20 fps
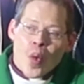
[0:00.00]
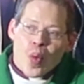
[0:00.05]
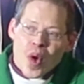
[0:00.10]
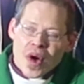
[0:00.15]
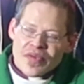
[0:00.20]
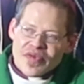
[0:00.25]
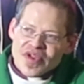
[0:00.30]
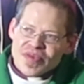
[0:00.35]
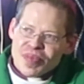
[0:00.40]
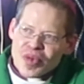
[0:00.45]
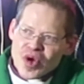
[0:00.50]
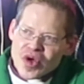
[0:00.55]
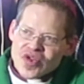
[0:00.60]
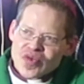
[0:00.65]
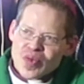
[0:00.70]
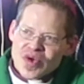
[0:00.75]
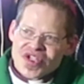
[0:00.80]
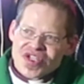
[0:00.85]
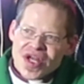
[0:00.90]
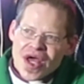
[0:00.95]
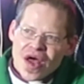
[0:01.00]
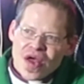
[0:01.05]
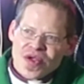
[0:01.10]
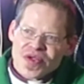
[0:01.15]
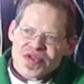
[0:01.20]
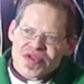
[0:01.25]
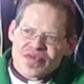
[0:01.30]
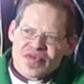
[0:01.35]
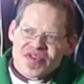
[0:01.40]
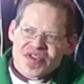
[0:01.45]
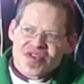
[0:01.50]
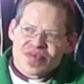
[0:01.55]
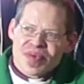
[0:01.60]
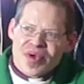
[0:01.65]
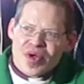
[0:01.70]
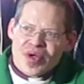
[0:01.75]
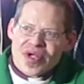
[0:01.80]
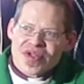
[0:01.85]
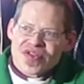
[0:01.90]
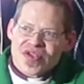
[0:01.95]
One of his books, which tells of his
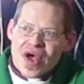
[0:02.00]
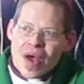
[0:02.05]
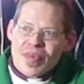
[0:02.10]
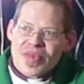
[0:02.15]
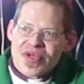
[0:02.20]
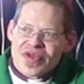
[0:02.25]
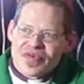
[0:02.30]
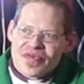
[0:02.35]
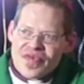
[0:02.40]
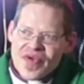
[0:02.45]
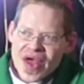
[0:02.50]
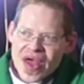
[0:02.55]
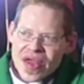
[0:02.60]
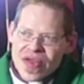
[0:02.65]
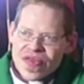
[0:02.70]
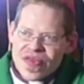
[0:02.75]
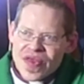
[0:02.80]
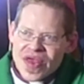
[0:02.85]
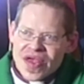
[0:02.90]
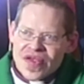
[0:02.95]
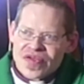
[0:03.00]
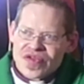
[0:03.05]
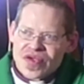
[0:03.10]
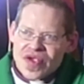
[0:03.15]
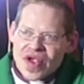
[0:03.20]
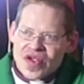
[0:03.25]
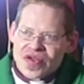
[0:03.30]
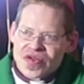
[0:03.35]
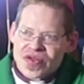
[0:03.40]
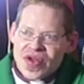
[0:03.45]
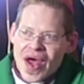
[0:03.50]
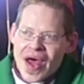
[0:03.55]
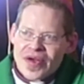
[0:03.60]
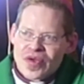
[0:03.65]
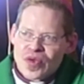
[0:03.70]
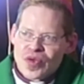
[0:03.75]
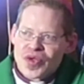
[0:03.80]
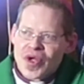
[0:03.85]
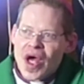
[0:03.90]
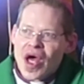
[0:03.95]
experience coming to faith, is
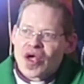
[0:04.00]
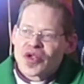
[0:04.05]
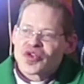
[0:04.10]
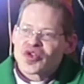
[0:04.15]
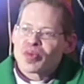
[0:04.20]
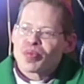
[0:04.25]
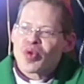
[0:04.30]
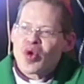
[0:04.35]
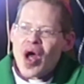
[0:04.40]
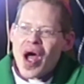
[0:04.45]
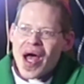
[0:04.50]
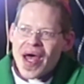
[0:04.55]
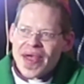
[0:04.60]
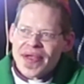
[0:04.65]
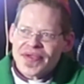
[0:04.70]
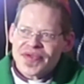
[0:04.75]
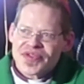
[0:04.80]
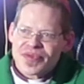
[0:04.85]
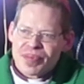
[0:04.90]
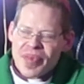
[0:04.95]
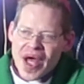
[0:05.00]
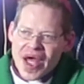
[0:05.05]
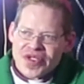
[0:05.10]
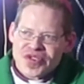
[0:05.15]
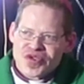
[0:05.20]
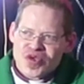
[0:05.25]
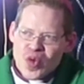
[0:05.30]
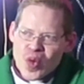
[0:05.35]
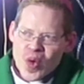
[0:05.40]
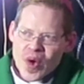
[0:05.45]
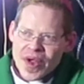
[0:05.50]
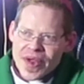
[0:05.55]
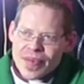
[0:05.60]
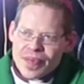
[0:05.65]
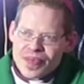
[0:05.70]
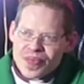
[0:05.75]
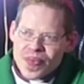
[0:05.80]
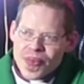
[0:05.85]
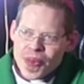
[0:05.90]
titled Surprised by Joy.